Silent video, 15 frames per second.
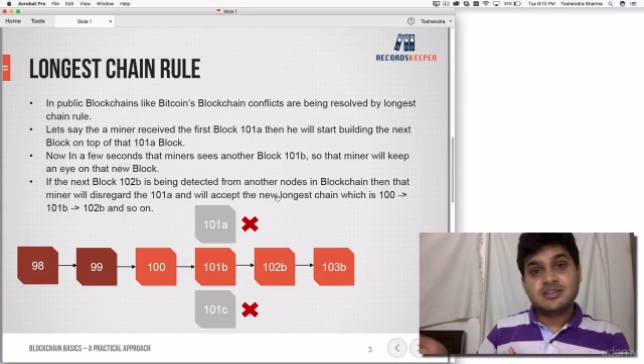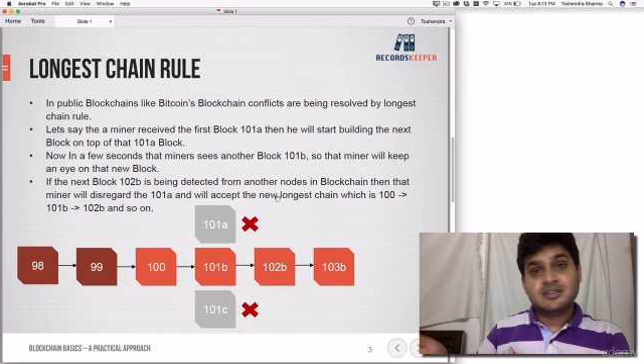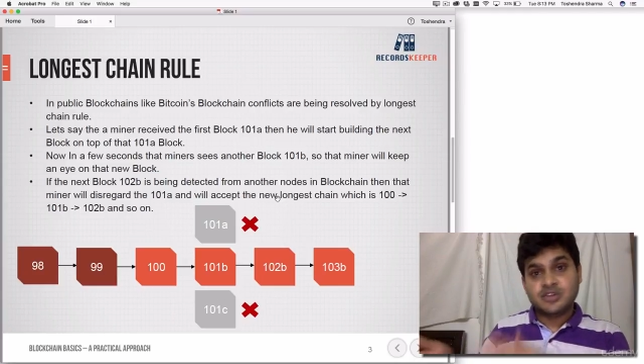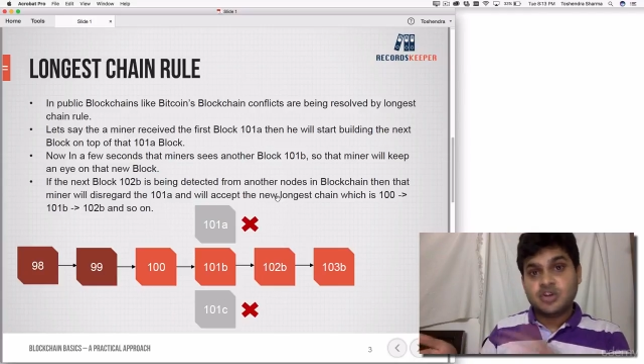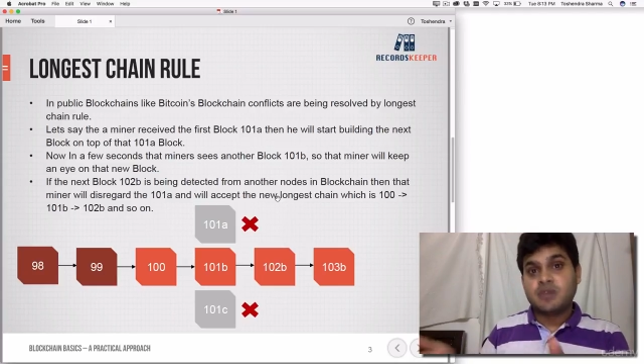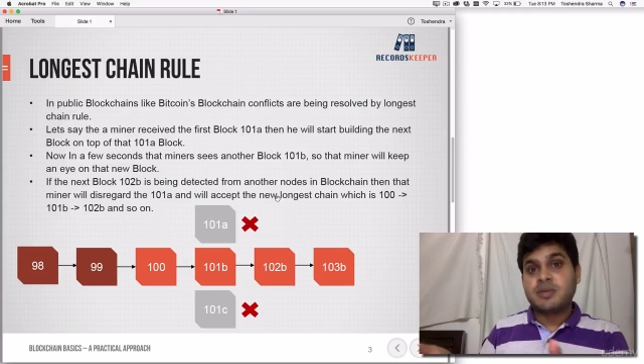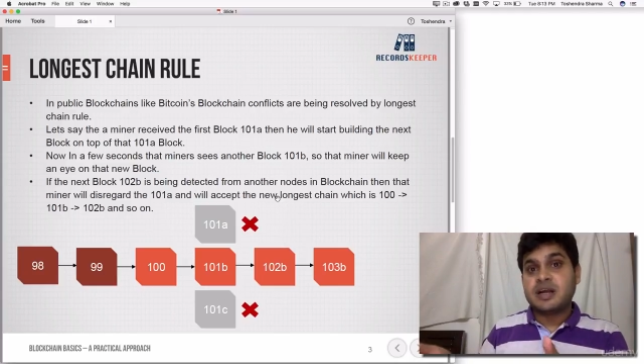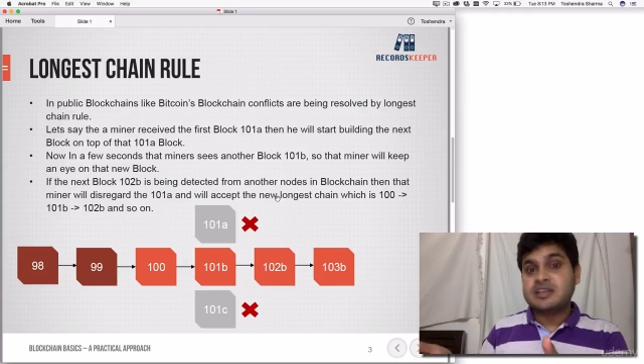
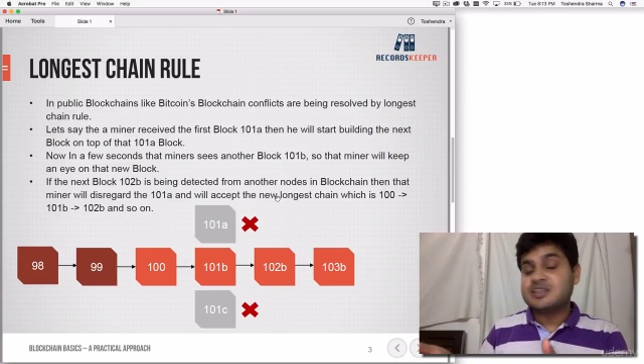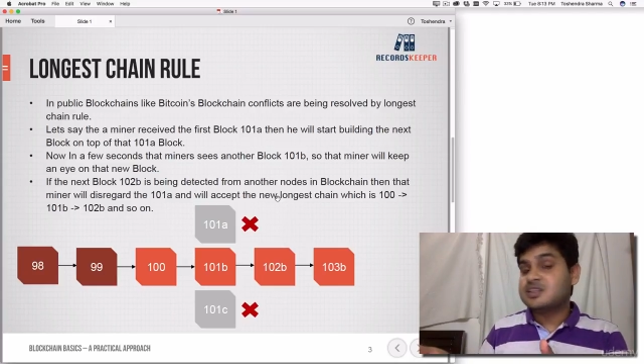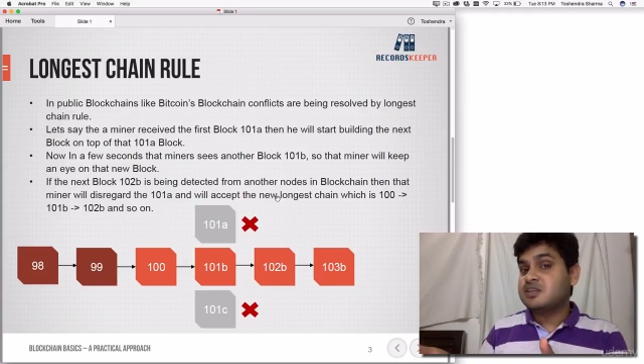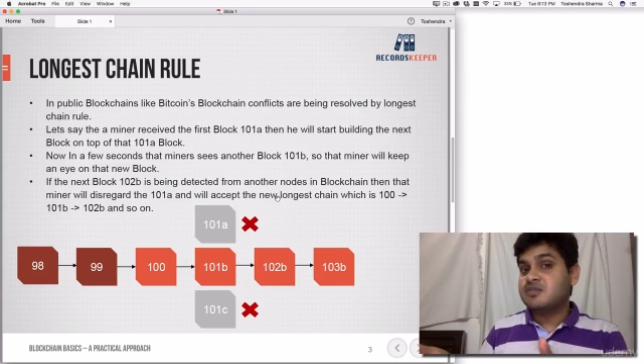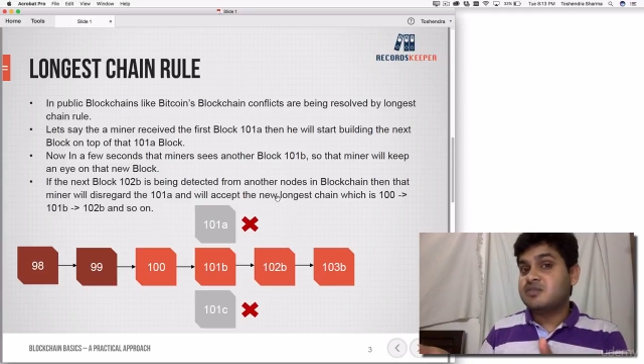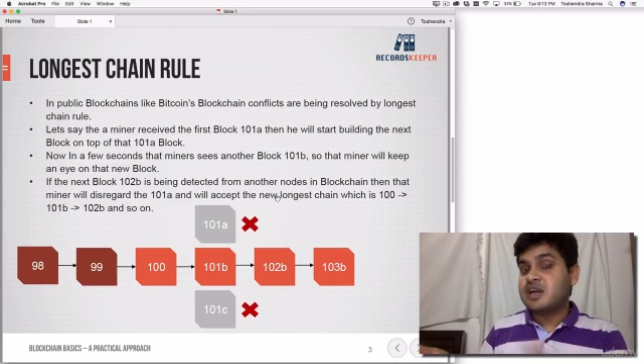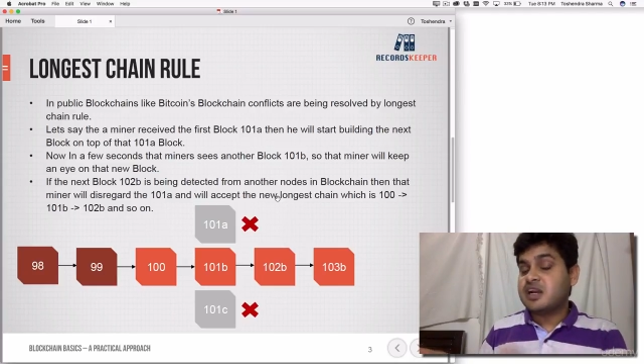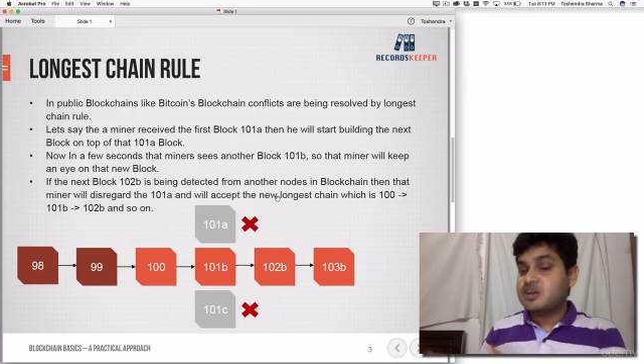your branch is
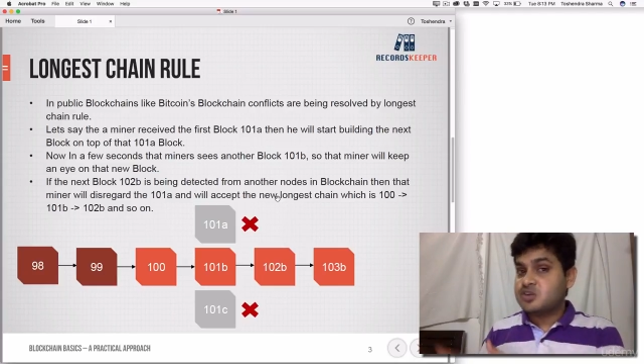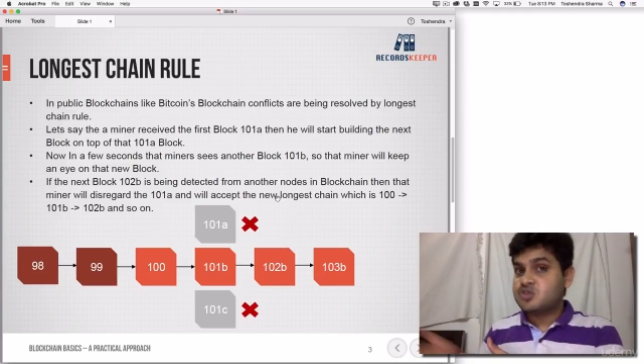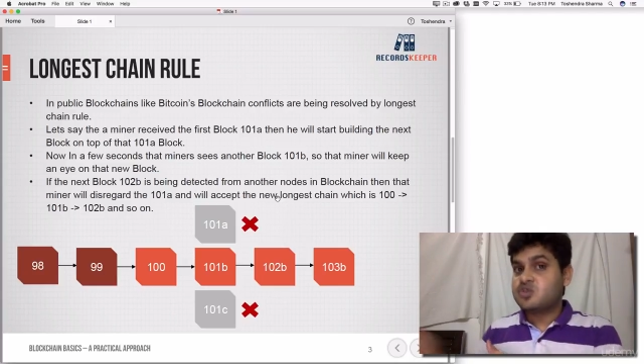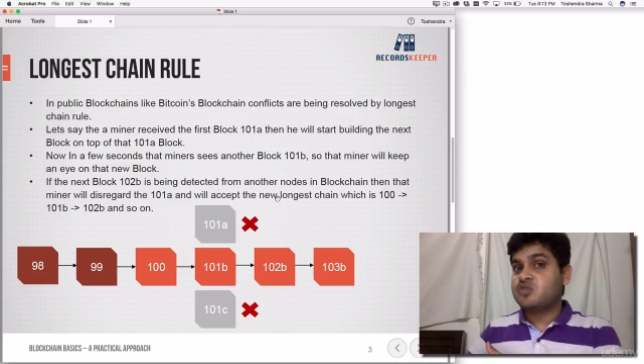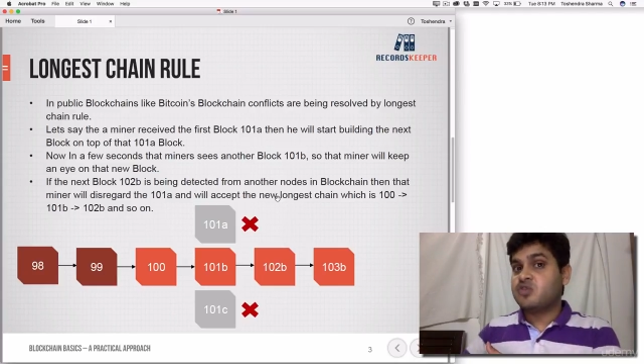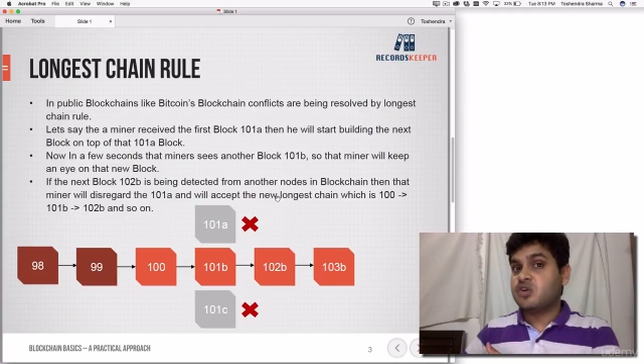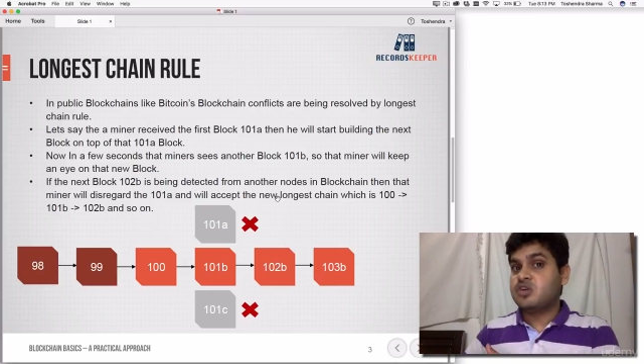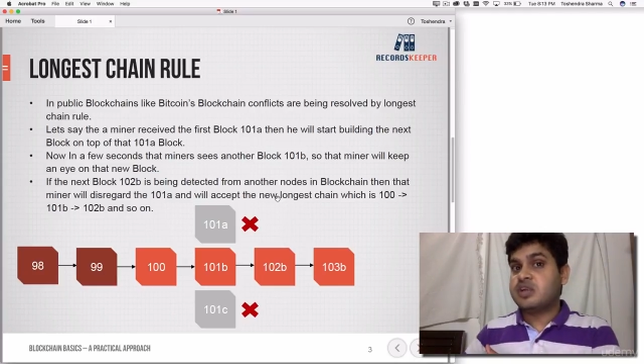invalid, you
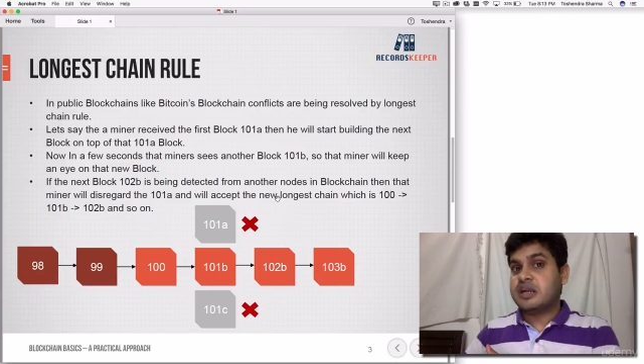should follow